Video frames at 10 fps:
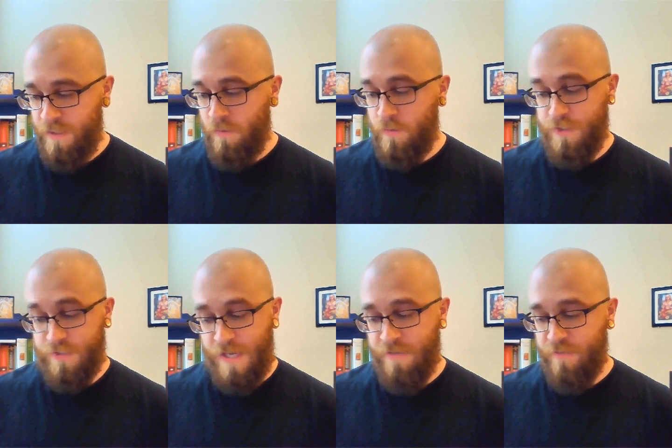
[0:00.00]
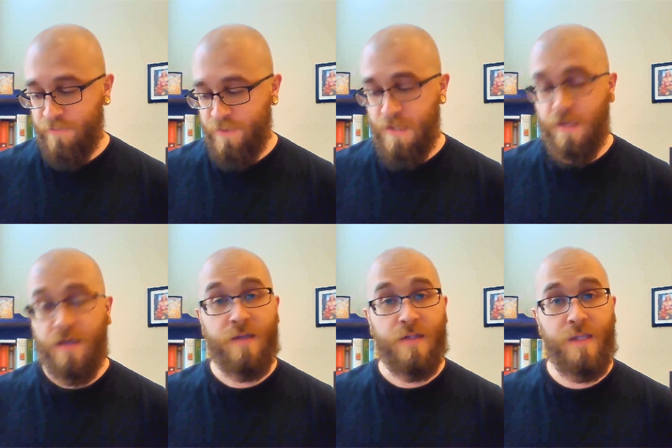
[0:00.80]
which is ever free,
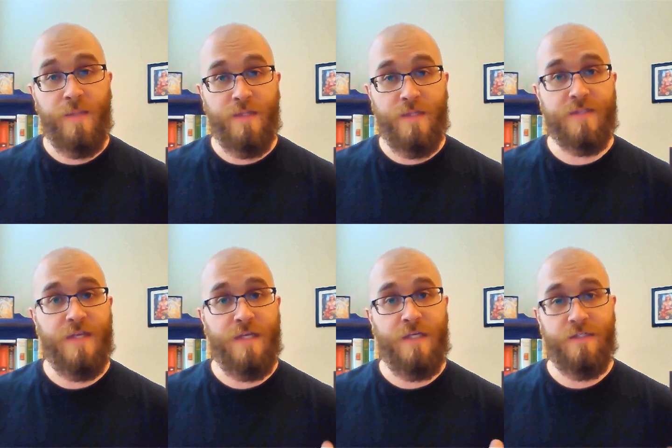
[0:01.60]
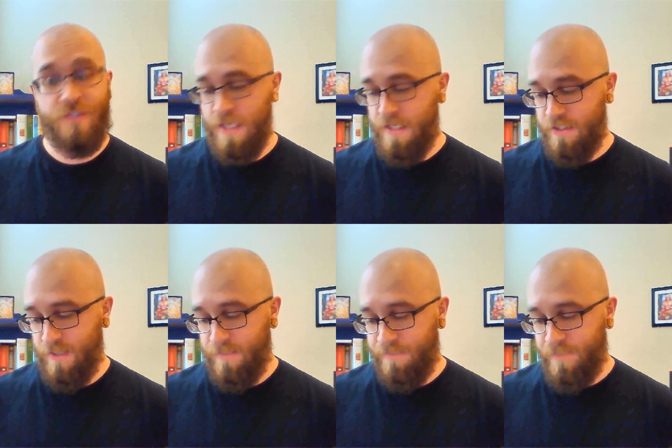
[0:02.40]
limitless, and
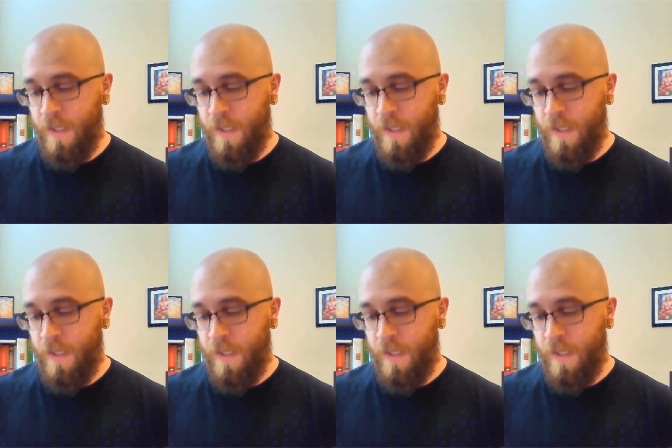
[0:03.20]
unchanging,